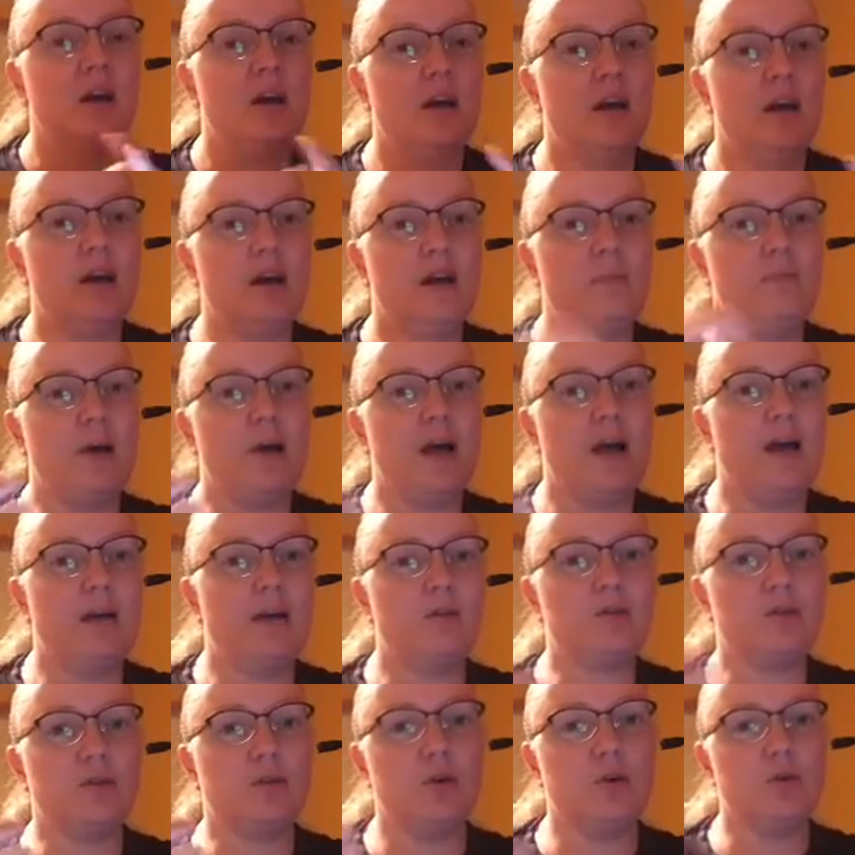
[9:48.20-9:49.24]

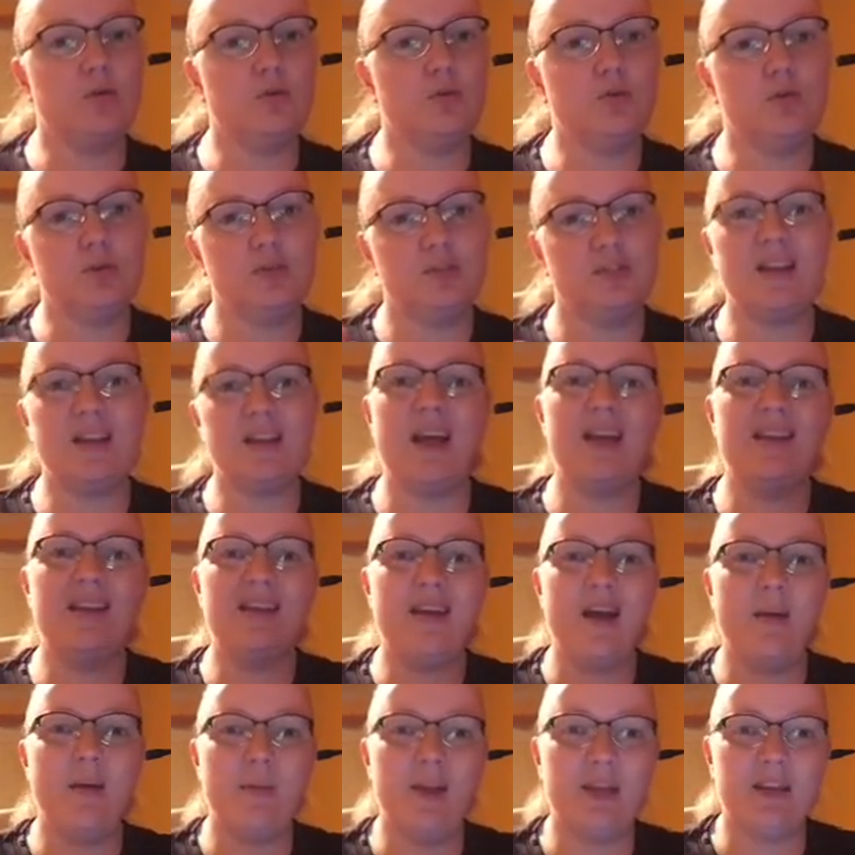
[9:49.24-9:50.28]
household
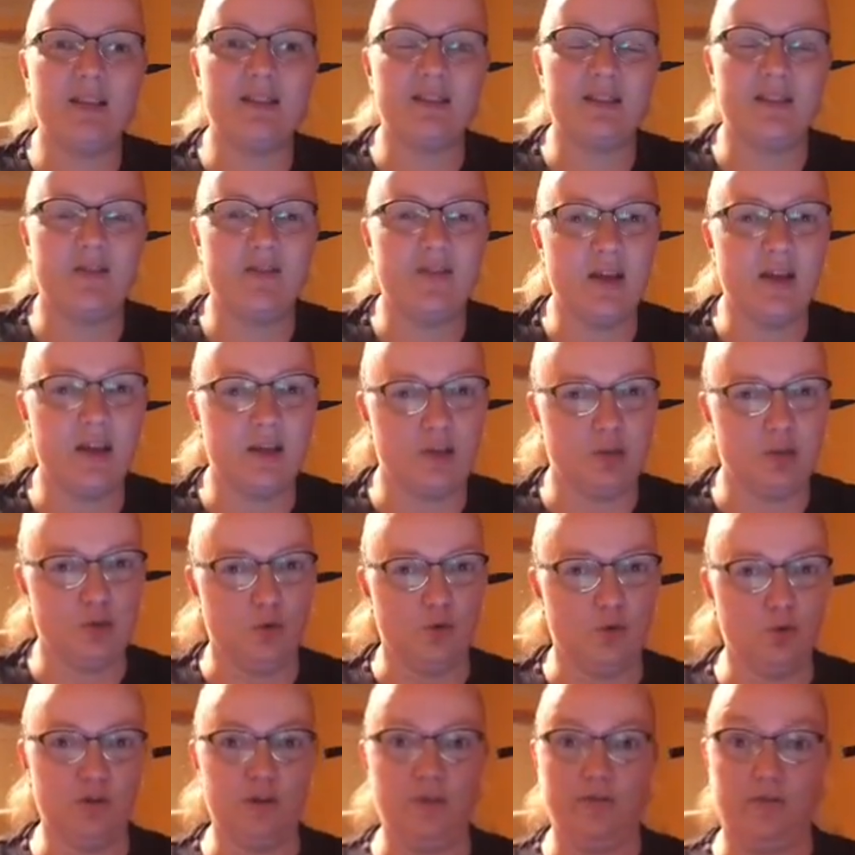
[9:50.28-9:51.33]
dynamics and that
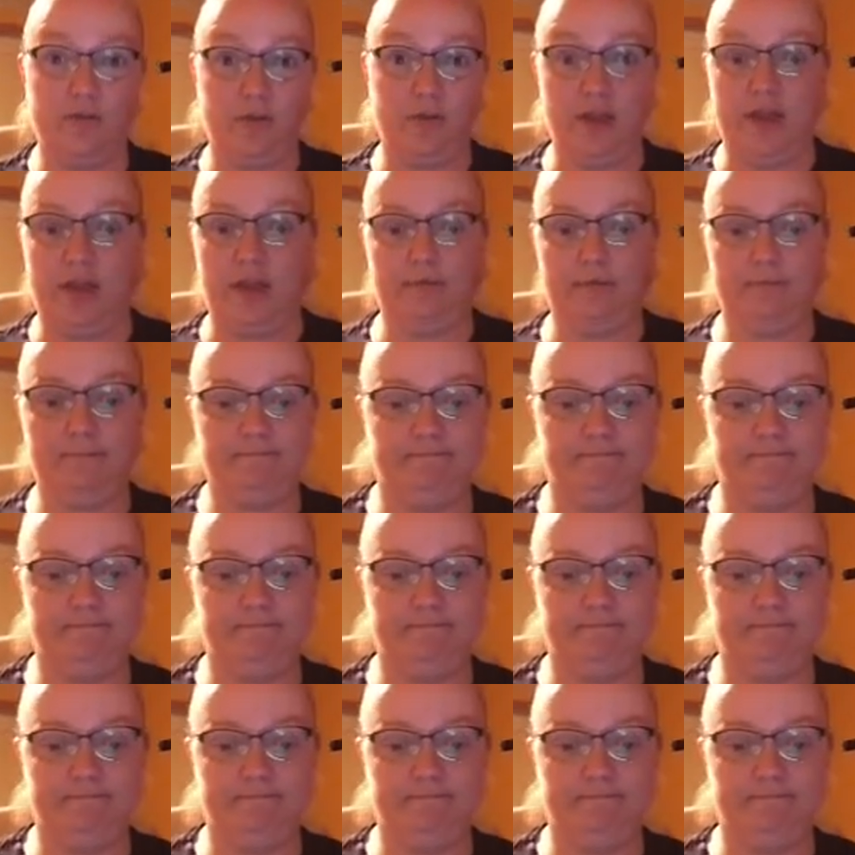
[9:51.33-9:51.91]
sort of thing.